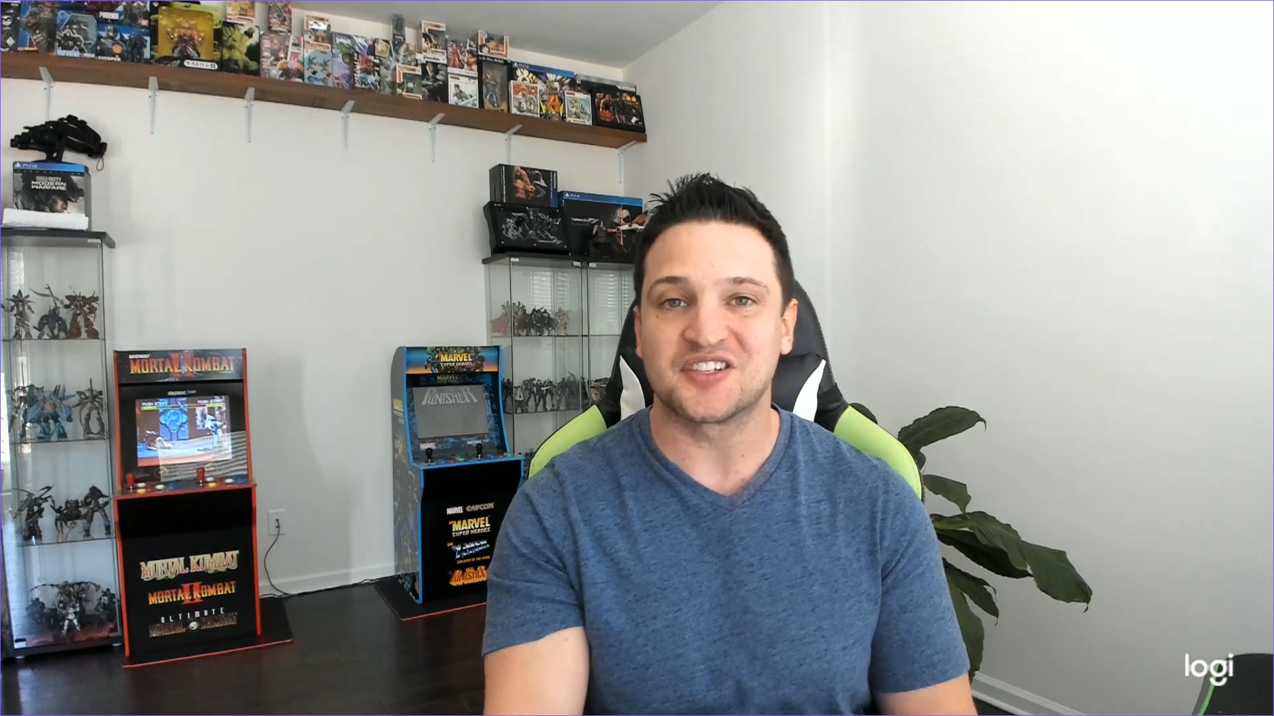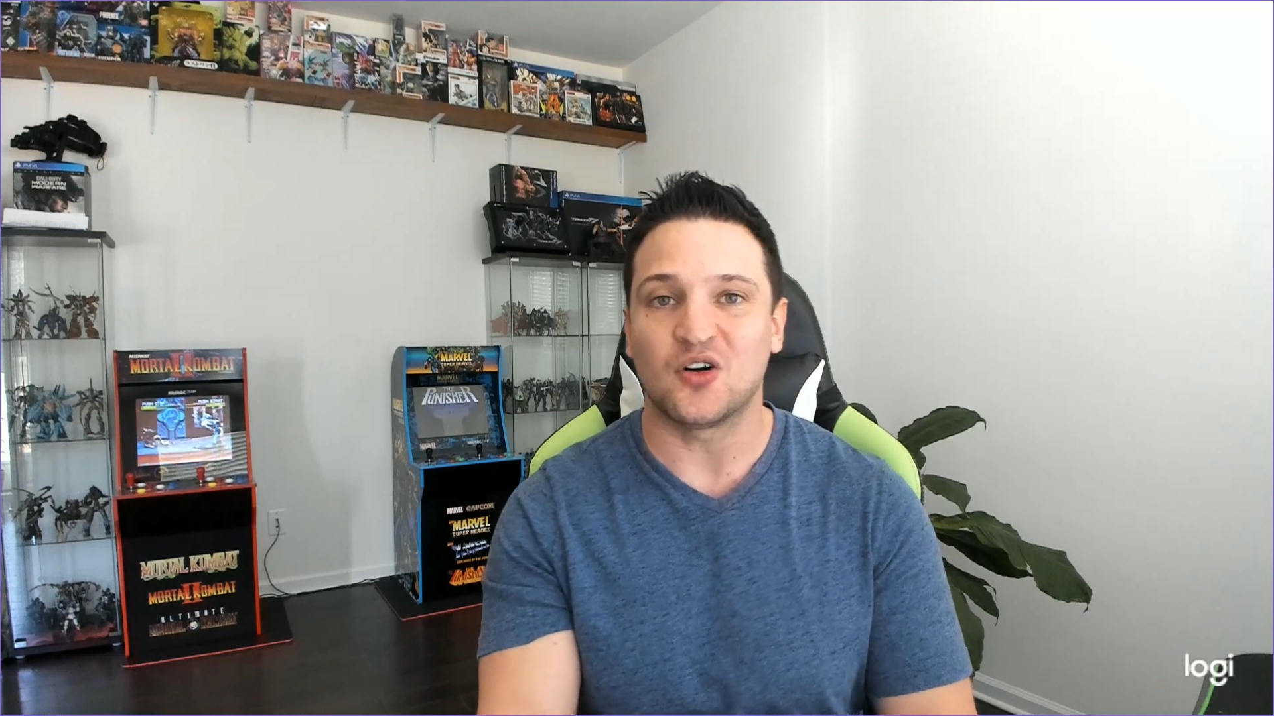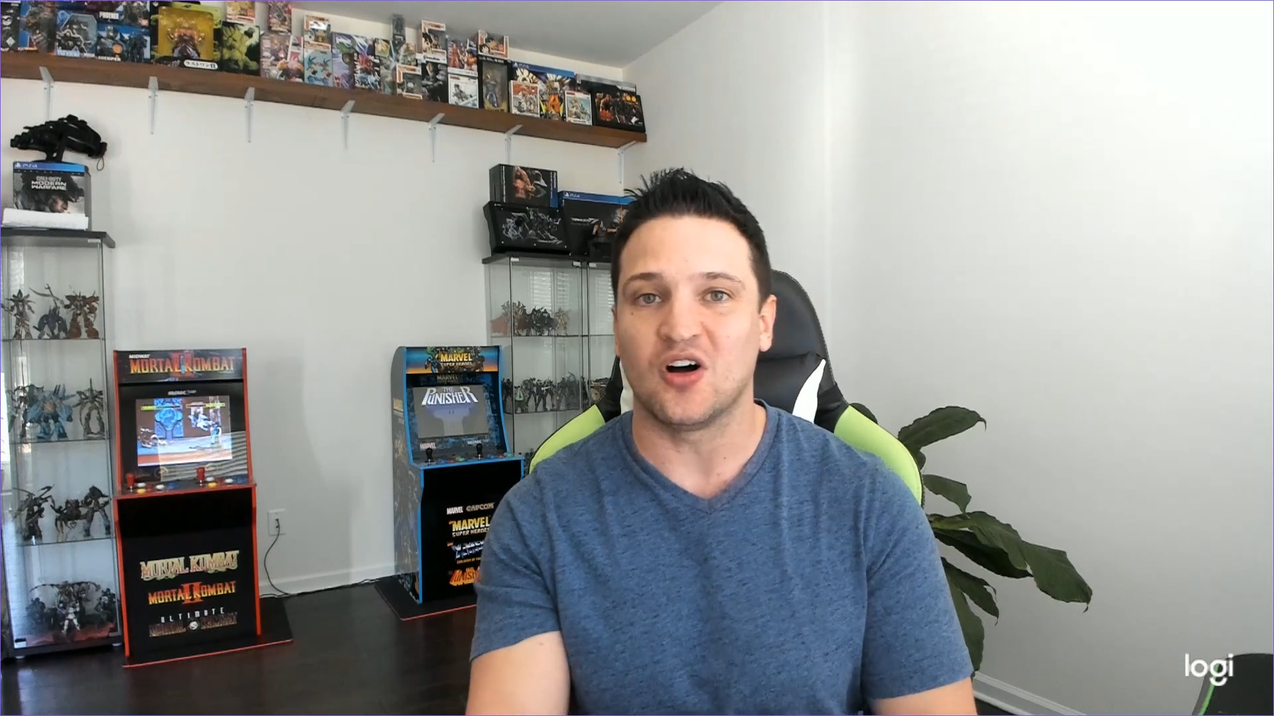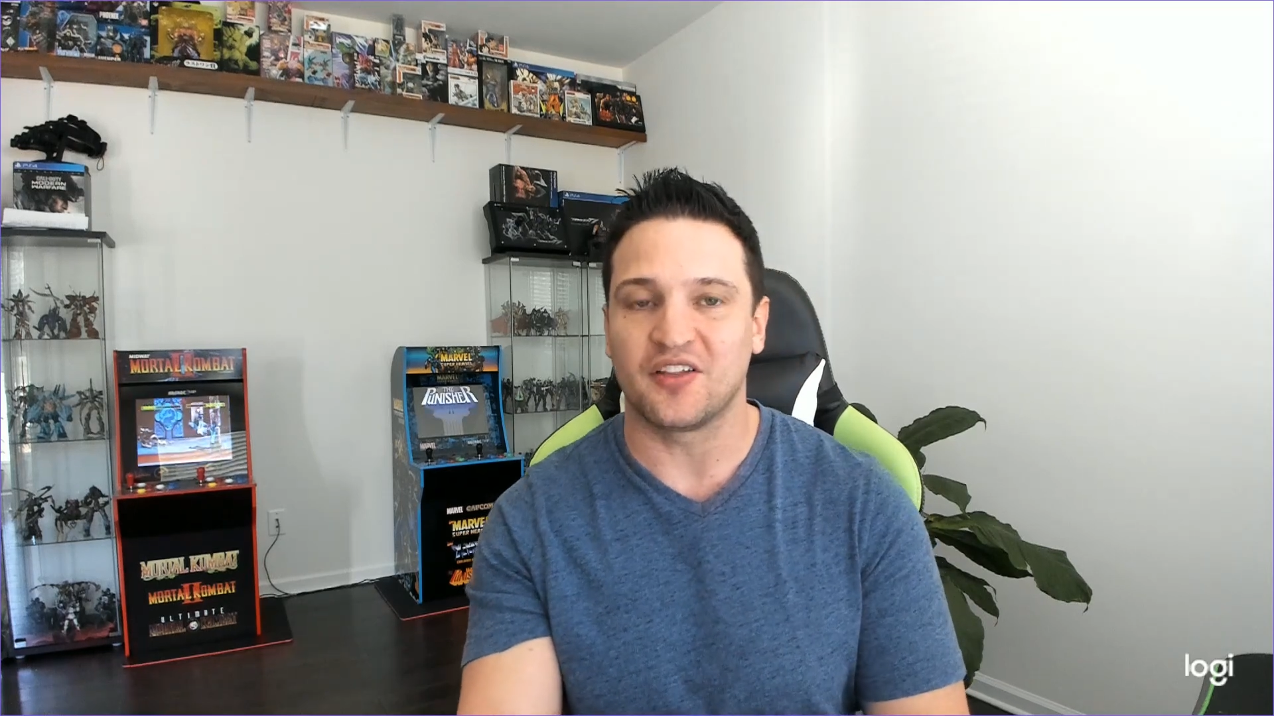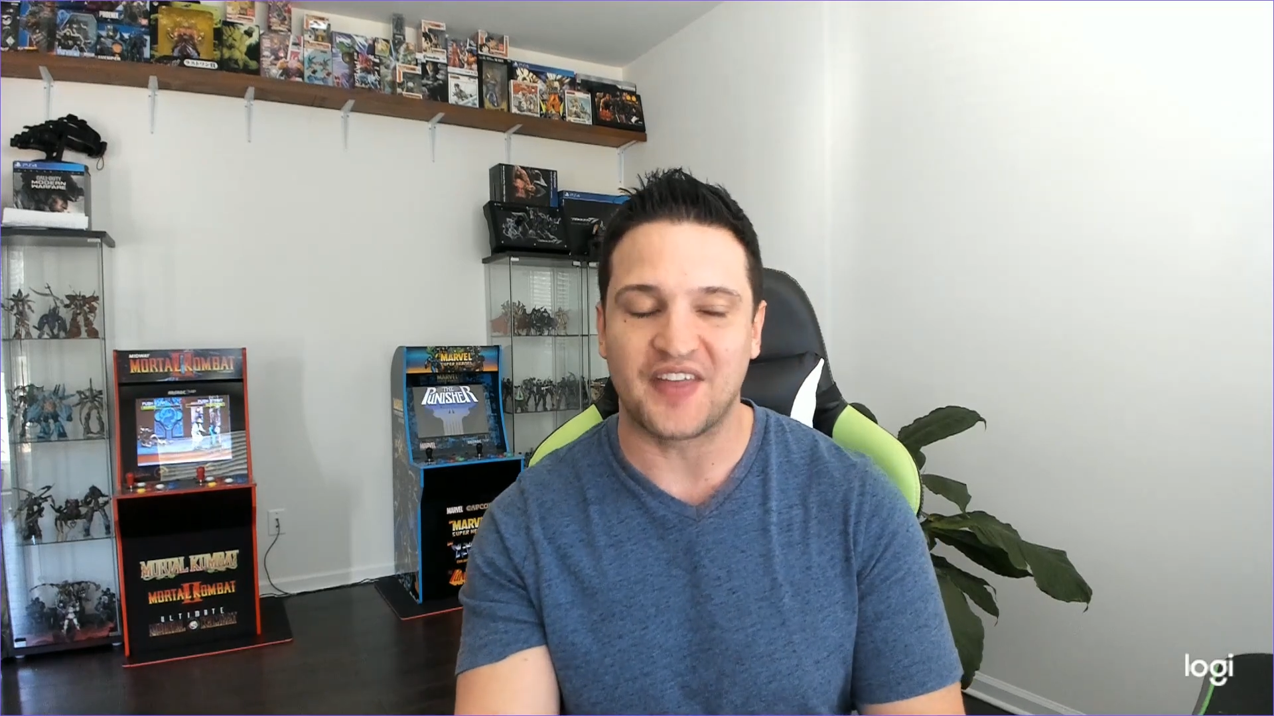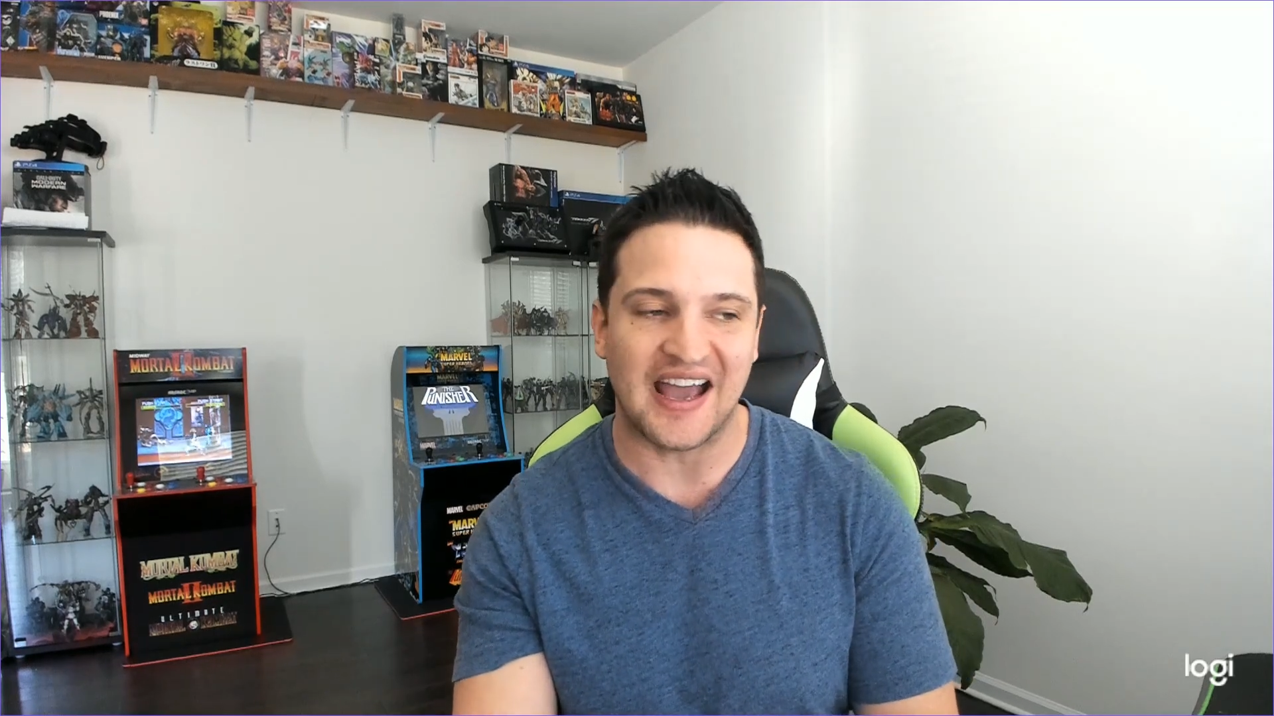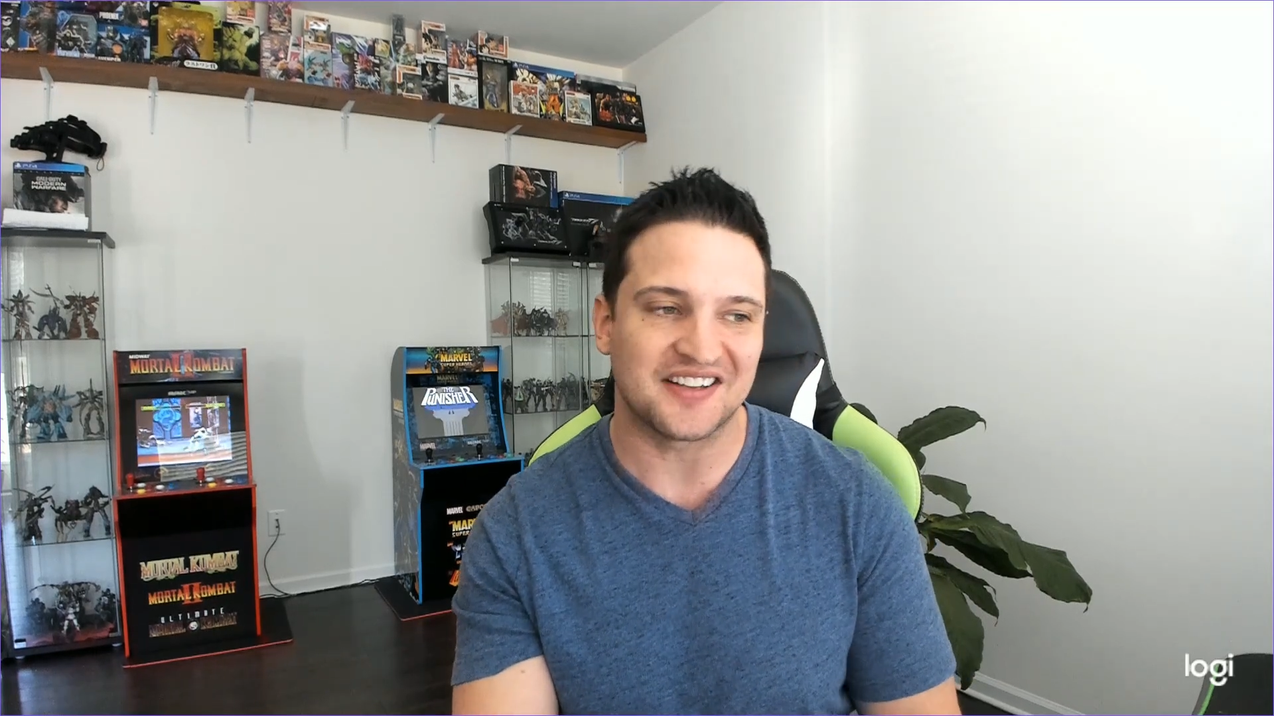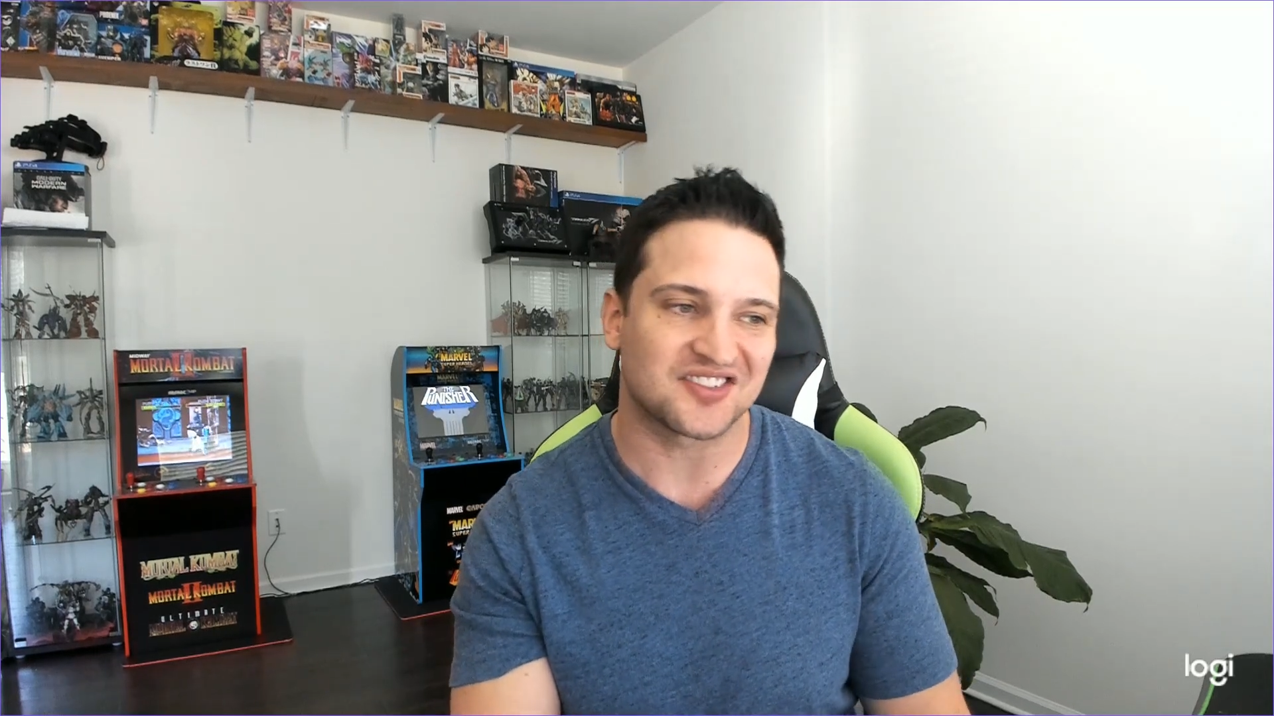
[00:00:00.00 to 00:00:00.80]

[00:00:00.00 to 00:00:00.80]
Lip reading: and all of that,